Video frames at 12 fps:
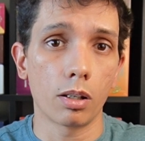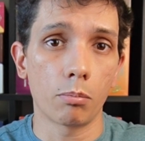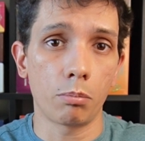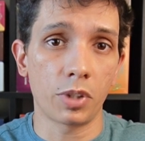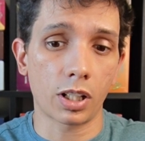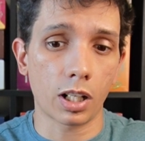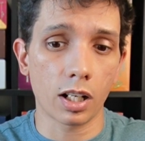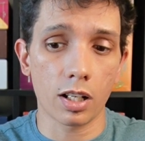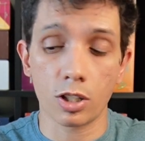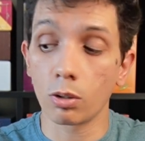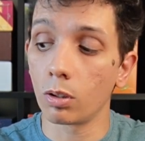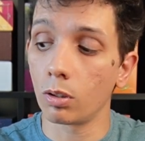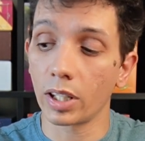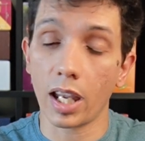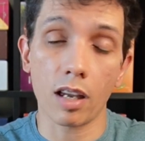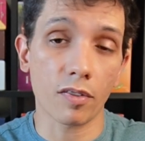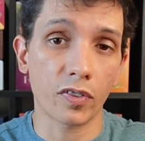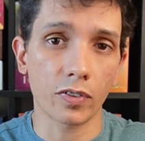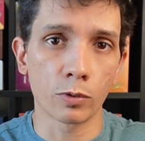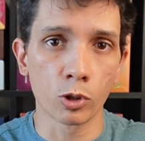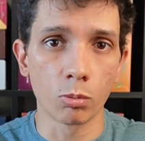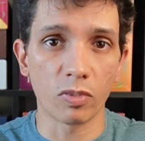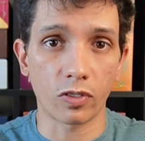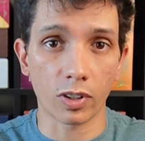because you only have
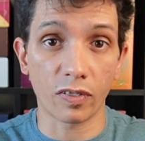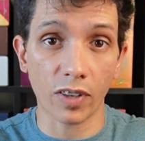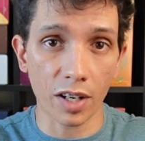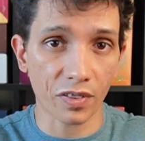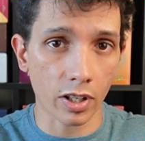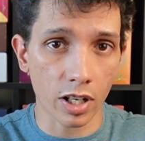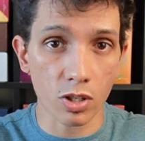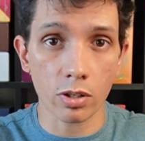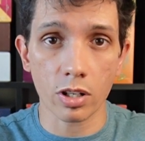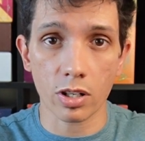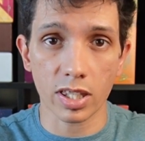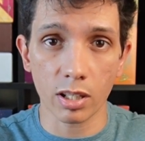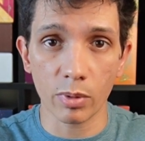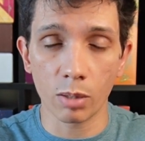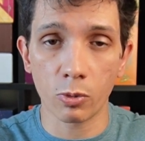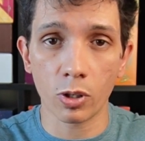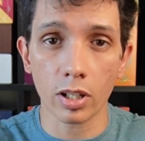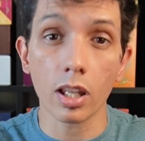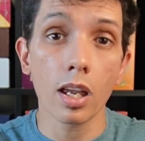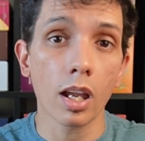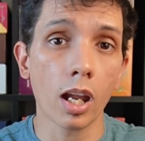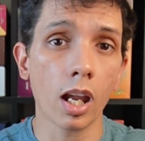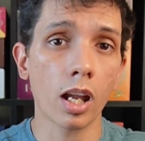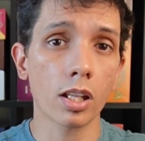room for 5 cards on your stamina board,
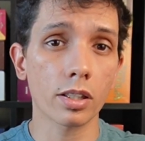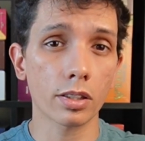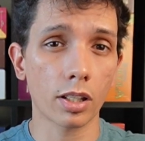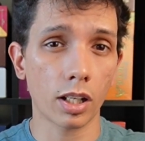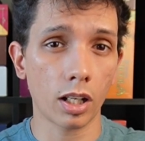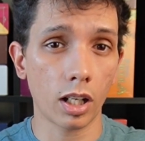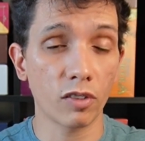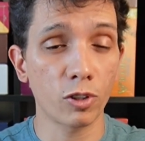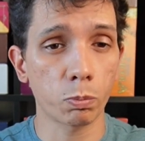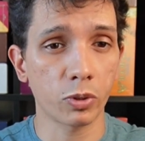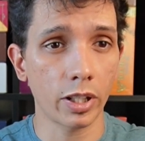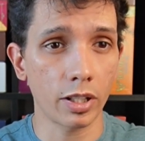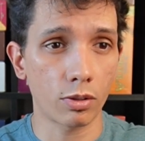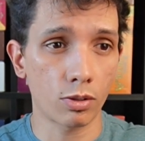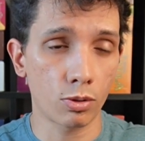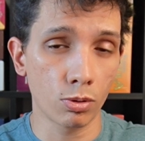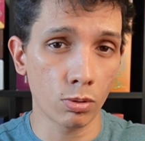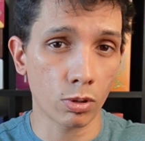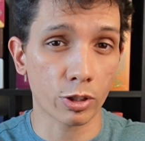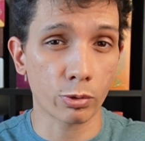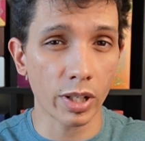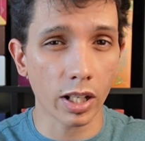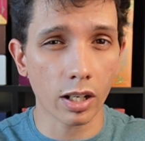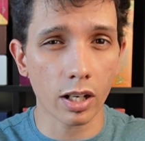and if you play 2 or
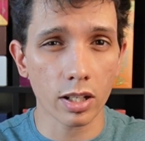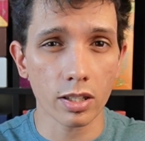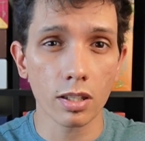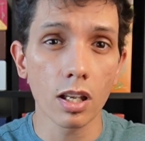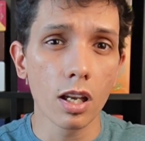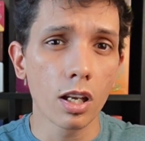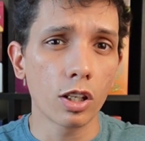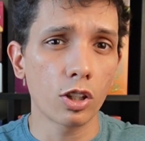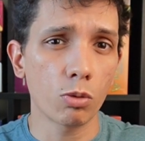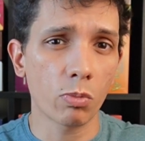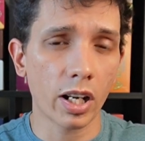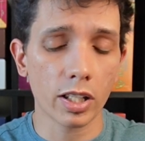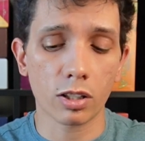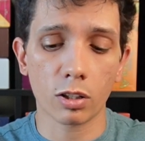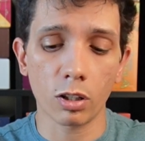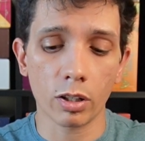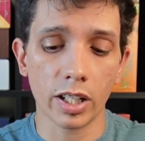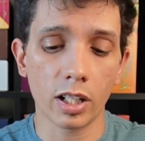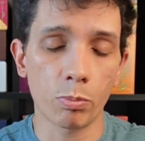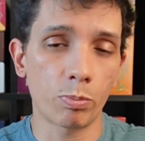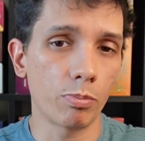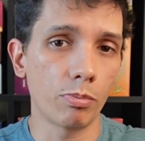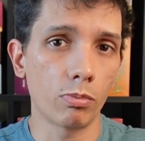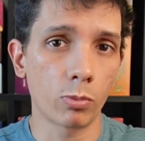3 cards, you might clog it up
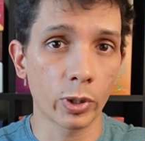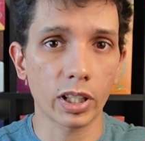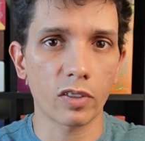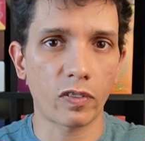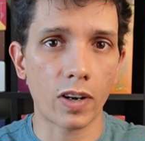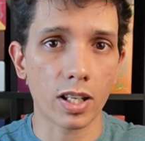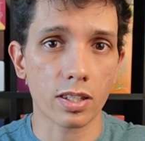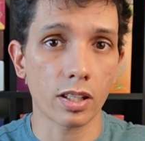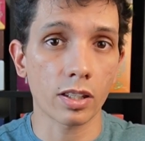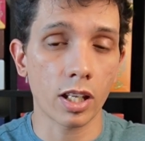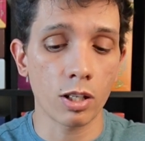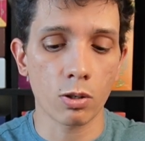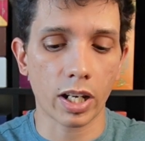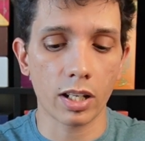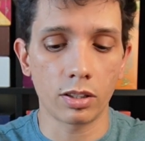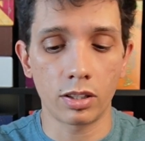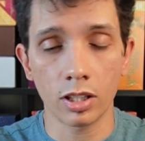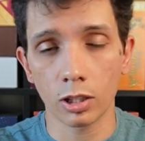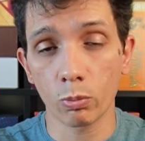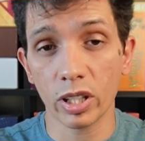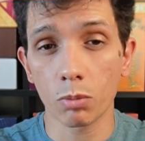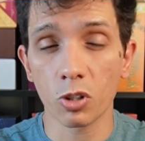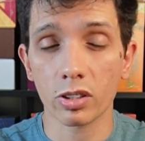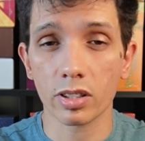really fast, and then you can't deal with
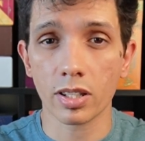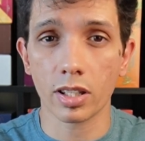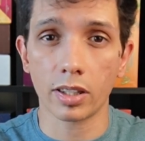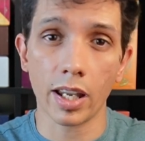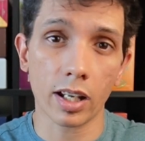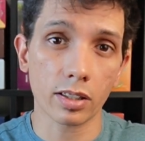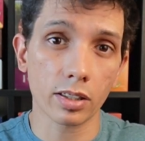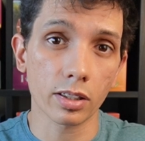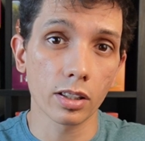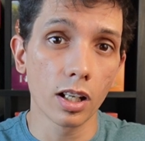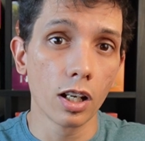the monster's attacks,